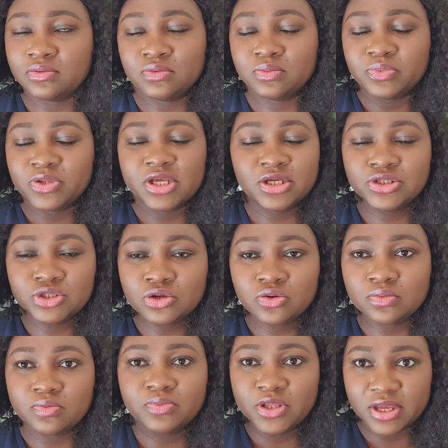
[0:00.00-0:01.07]

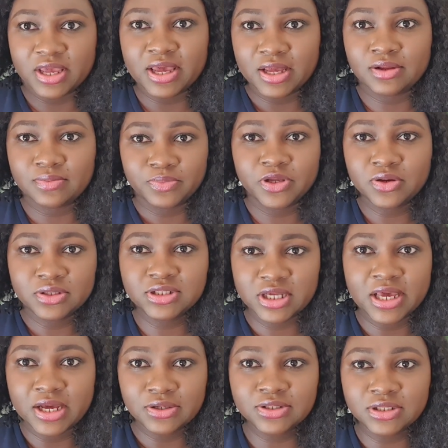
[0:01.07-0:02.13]
the
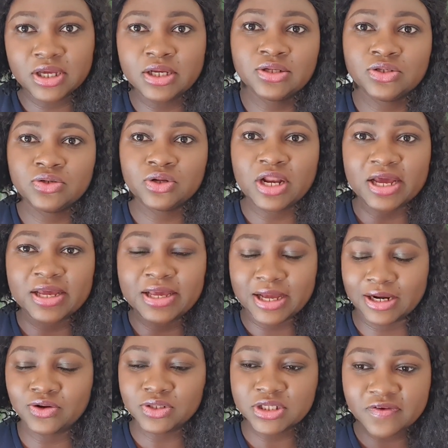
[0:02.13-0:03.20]
health sector like
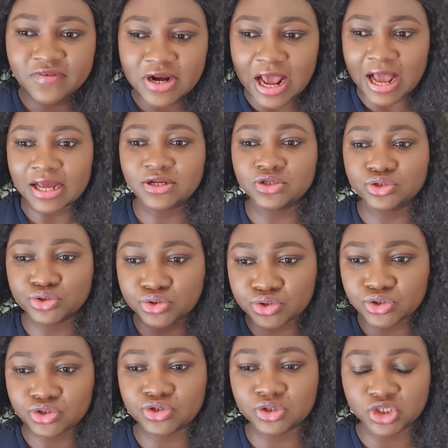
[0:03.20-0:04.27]
cannot even undo
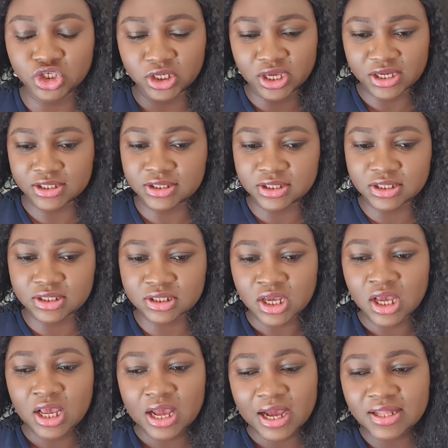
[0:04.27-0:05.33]
such cases.
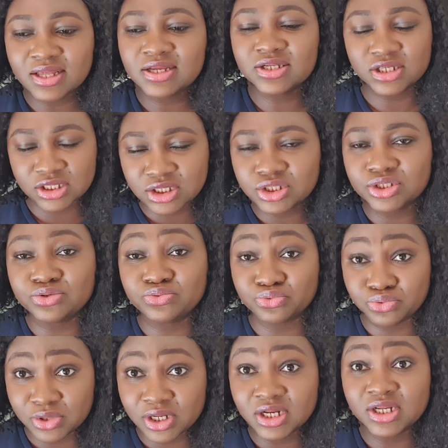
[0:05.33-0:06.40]
I think this
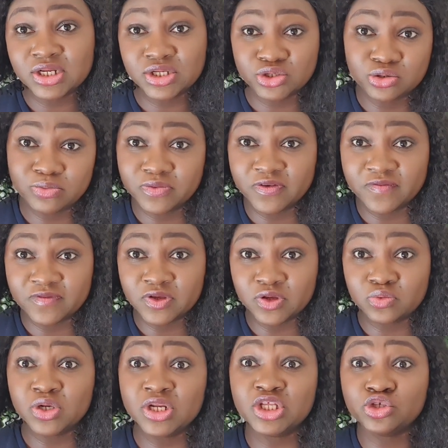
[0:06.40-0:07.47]
really needs to be reviewed.
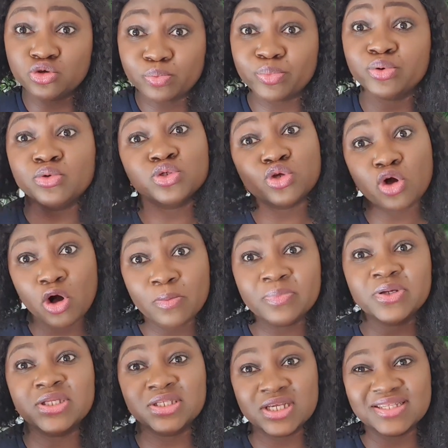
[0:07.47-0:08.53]
We need to put
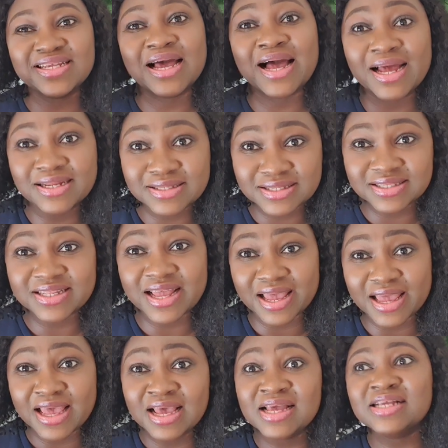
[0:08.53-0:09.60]
competent hands there.
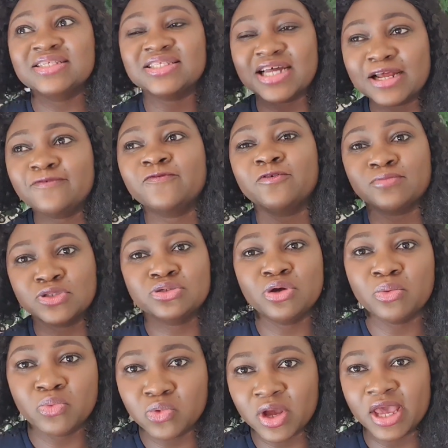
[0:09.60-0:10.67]
Start from
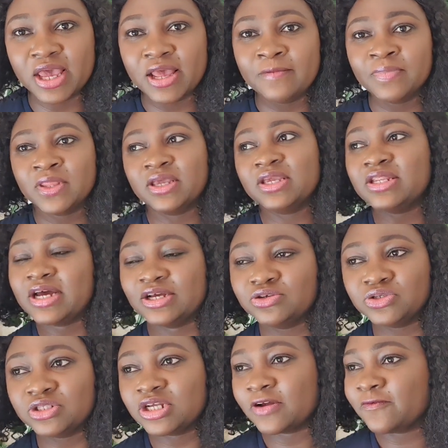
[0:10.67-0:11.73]
somewhere. Either you
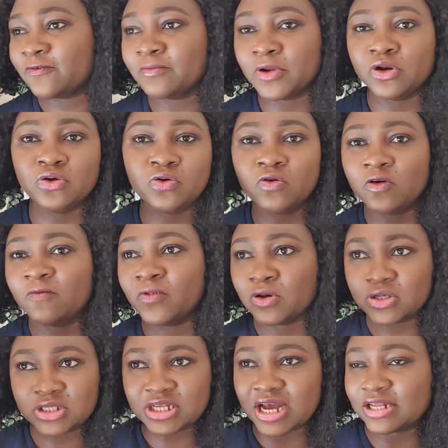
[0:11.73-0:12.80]
start from a local government or
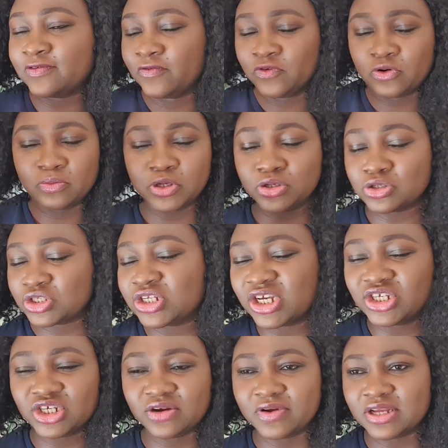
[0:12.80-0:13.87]
start from
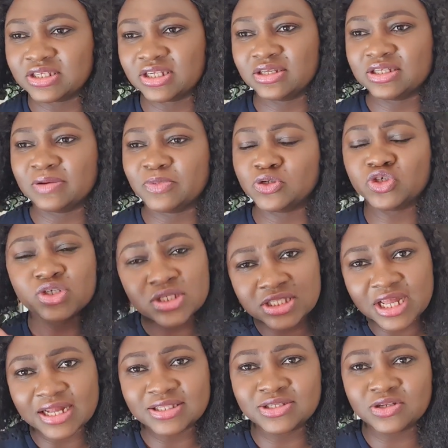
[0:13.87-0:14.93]
tertiary center, but just
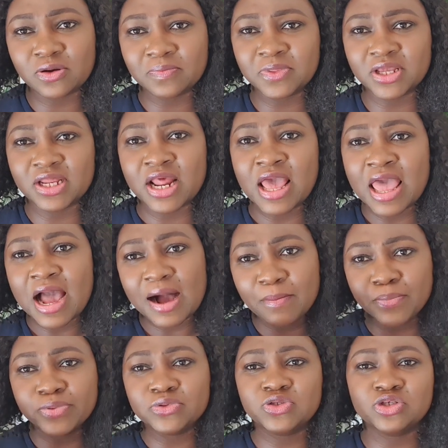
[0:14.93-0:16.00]
start something
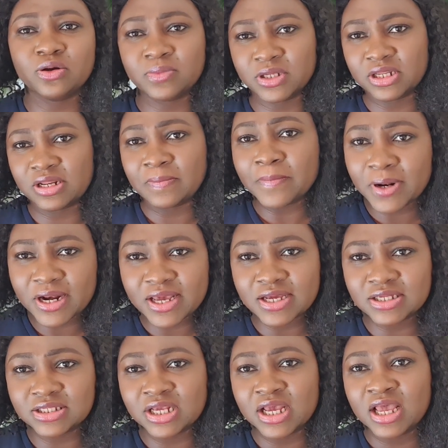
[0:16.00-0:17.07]
and put something in
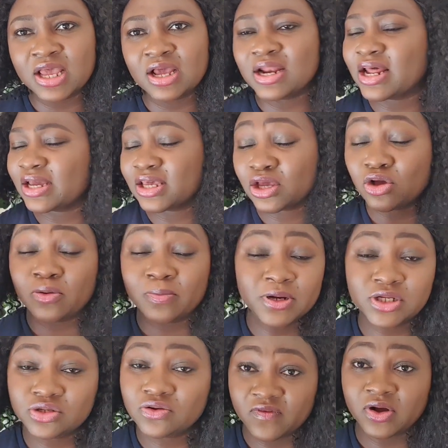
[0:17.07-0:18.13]
place, like a
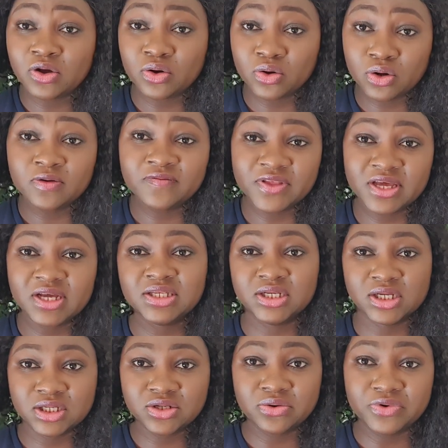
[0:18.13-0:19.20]
complete overhaul of the health
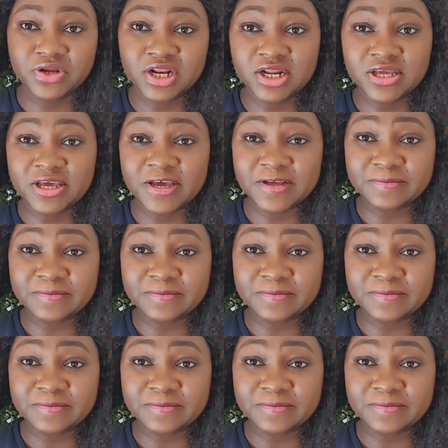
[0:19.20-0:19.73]
sector. Really, yeah.